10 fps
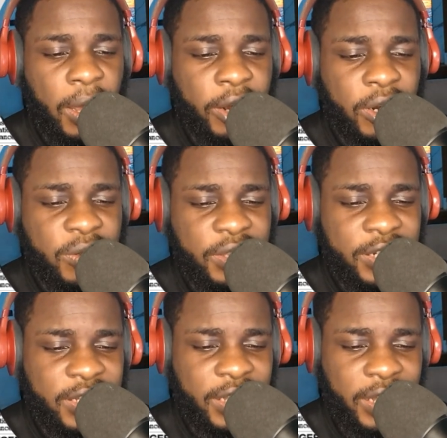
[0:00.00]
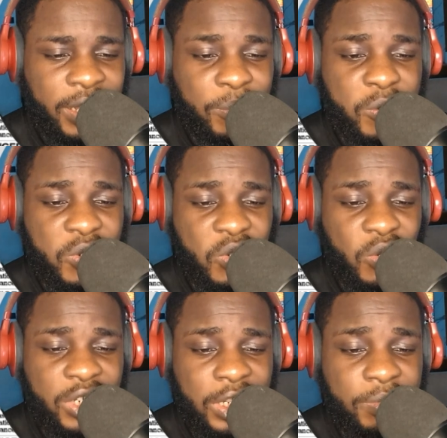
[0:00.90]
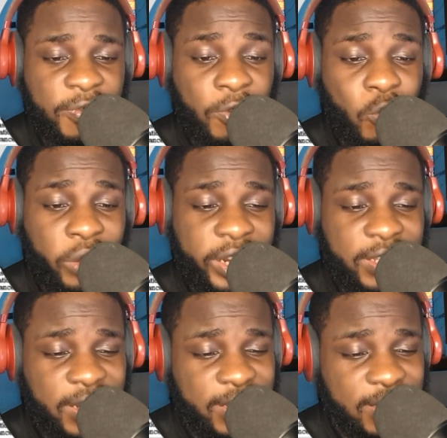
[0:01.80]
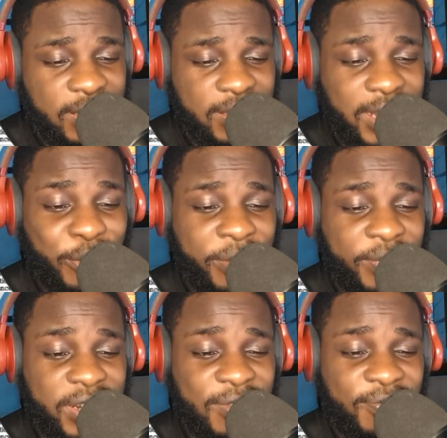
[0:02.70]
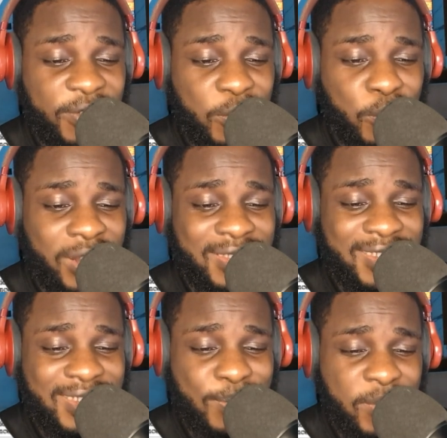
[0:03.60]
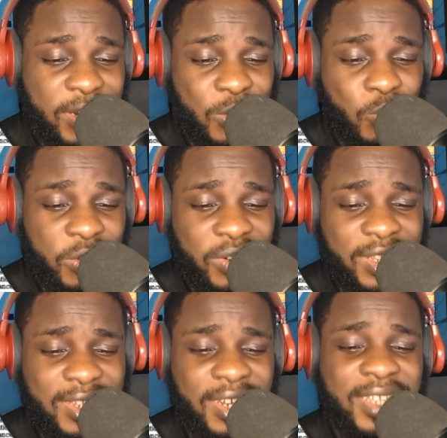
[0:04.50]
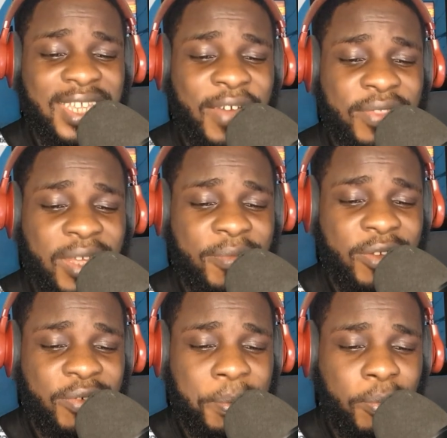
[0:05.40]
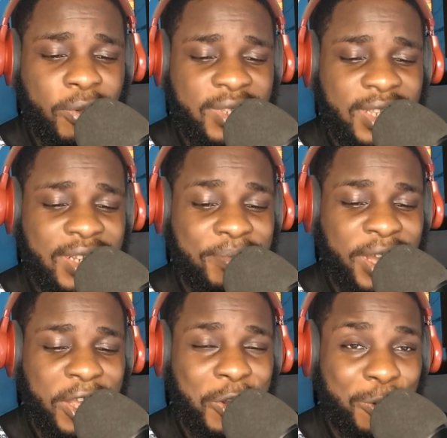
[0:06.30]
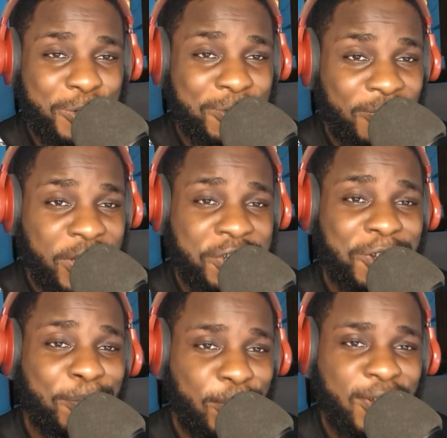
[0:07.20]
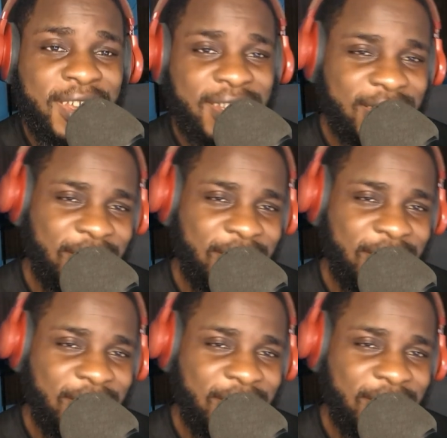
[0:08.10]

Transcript: around 3 a.m. on Sunday before quickly deleting it. However, the video had since made its way to the internet after being reposted by a controversial blogger.